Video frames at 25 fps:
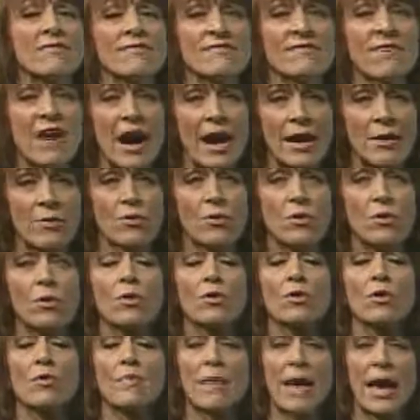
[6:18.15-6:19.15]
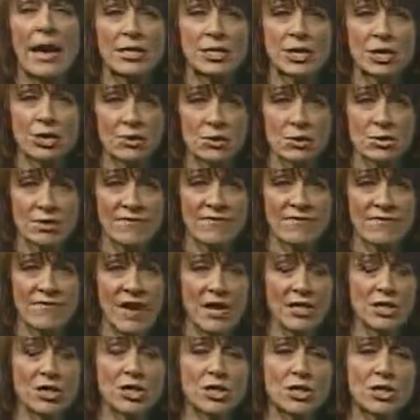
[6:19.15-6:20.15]
viral or bacterial
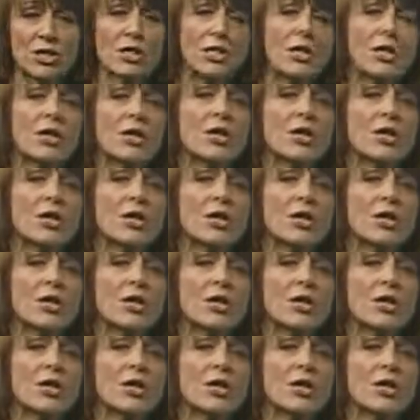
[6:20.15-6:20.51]
infections.